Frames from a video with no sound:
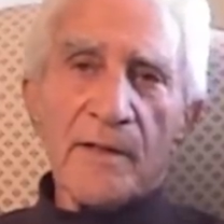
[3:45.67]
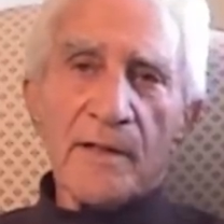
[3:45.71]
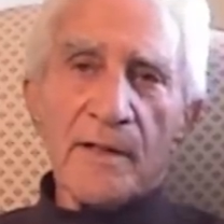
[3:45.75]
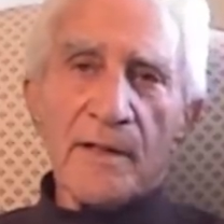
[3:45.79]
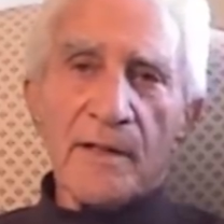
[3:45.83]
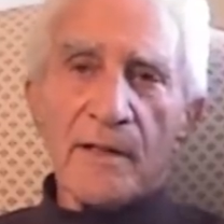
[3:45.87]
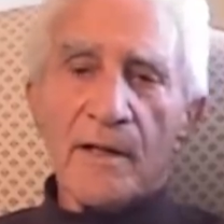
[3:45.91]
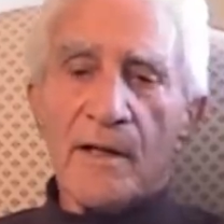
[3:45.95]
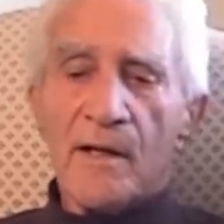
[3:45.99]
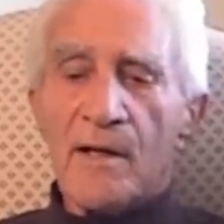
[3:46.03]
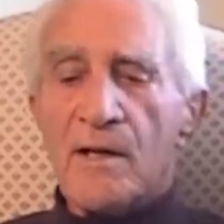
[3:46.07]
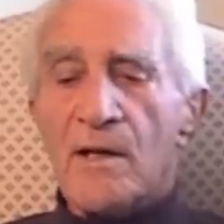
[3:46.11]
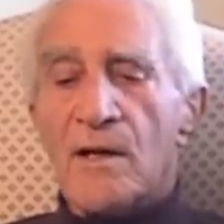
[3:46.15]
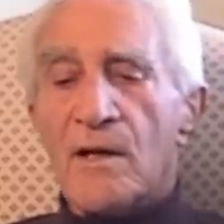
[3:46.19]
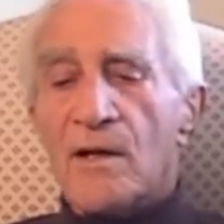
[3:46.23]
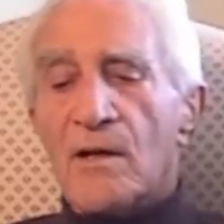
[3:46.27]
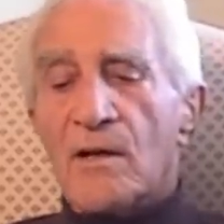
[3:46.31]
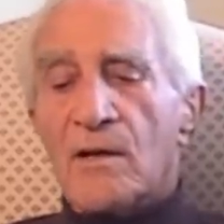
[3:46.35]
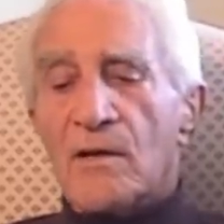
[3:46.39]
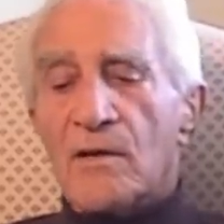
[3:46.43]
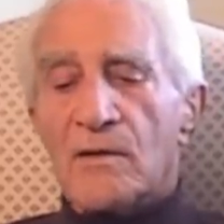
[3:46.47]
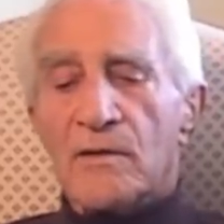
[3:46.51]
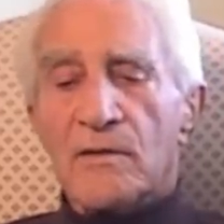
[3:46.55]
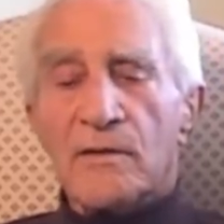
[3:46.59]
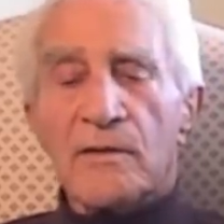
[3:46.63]
not.
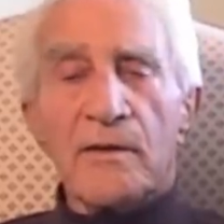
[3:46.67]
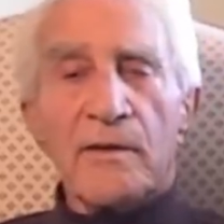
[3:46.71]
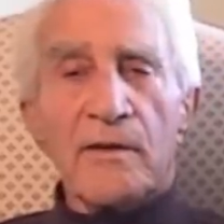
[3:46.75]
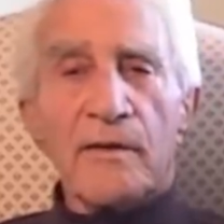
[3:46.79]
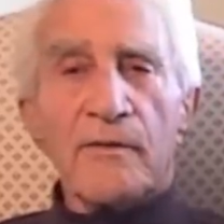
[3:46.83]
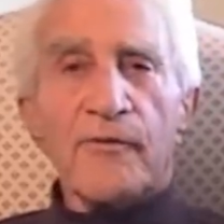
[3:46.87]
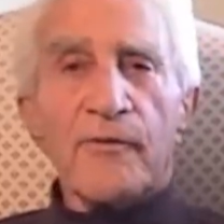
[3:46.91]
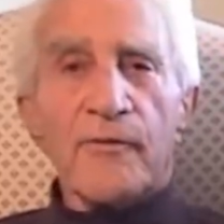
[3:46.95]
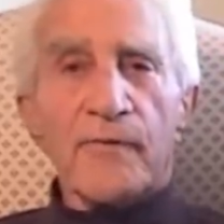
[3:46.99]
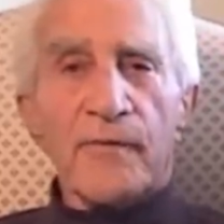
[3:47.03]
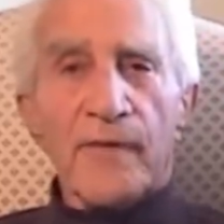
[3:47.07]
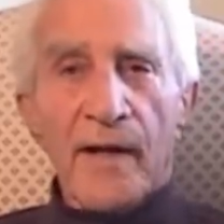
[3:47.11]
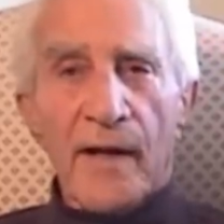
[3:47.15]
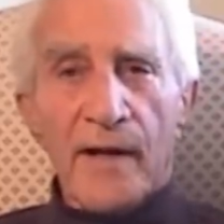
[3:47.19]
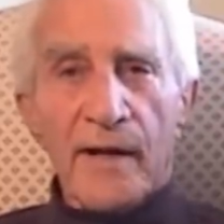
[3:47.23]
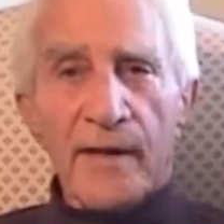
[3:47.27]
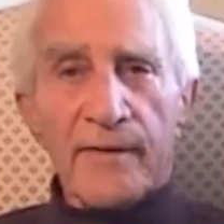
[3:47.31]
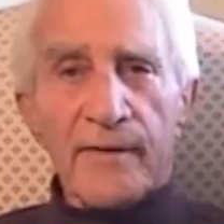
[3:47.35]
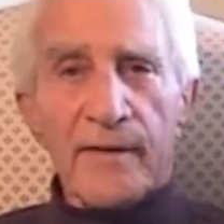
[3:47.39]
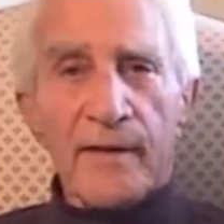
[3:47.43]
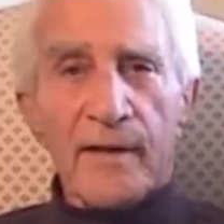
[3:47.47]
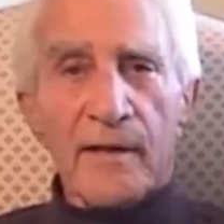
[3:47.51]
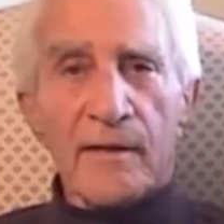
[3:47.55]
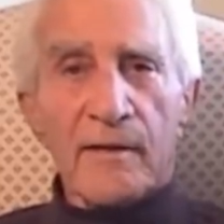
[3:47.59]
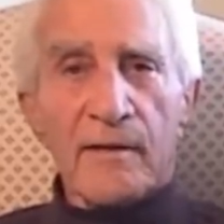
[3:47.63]
Or if
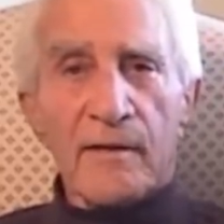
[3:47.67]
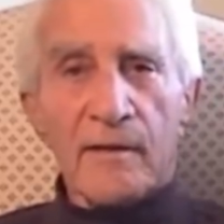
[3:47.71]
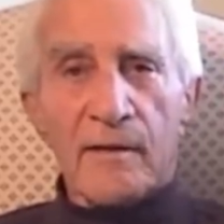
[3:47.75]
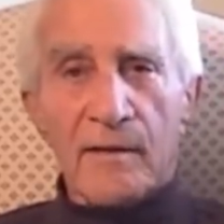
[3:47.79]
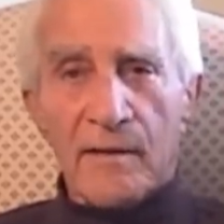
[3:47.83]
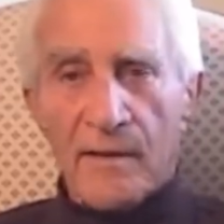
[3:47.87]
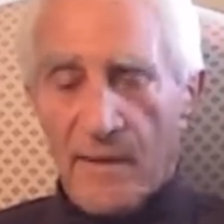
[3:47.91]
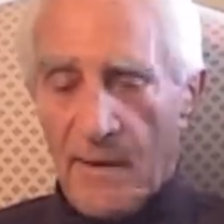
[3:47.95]
not, then